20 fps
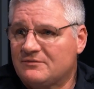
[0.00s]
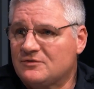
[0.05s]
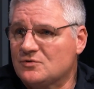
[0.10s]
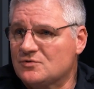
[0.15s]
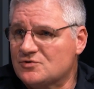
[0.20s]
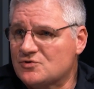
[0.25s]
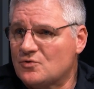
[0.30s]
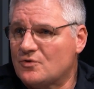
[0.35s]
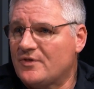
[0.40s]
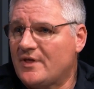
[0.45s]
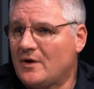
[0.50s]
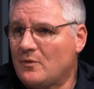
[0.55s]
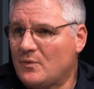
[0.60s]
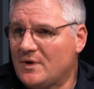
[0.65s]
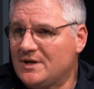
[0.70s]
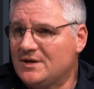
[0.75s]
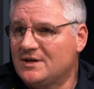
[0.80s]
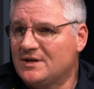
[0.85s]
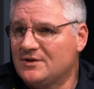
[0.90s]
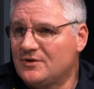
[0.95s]
to ensure that we
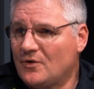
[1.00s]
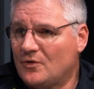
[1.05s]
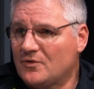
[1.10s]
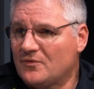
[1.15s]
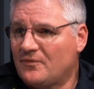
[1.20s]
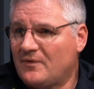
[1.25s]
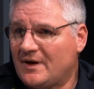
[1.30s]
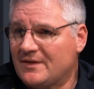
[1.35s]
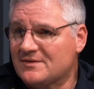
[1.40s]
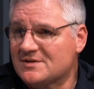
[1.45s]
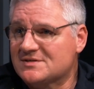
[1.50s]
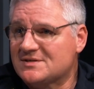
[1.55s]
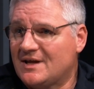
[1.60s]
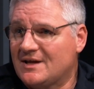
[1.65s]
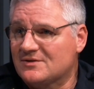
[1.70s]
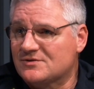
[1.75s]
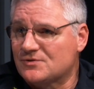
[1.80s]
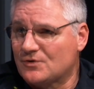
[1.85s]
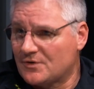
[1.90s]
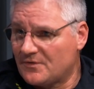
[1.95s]
did notify the
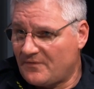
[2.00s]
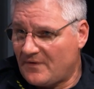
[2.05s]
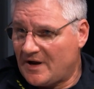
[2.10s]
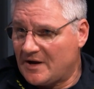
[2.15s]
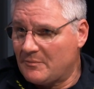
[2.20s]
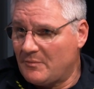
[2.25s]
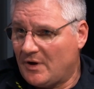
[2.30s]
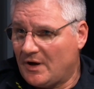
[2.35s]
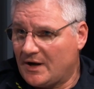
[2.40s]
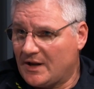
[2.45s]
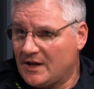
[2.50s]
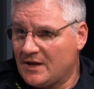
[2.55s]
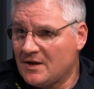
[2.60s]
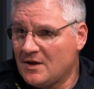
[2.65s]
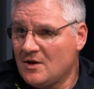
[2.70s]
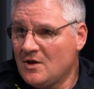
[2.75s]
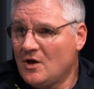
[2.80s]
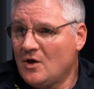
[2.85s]
state certifying body